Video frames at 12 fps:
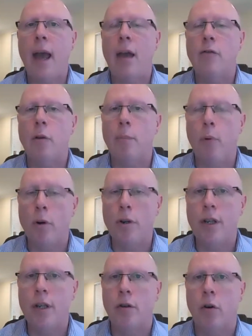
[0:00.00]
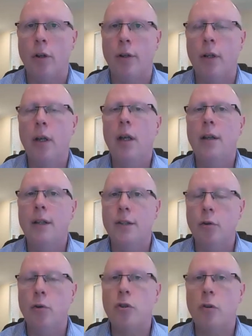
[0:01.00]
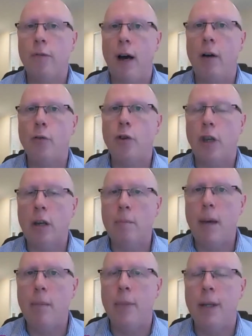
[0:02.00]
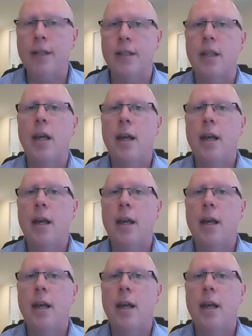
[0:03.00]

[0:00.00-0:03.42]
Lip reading: reported on, the social value commitments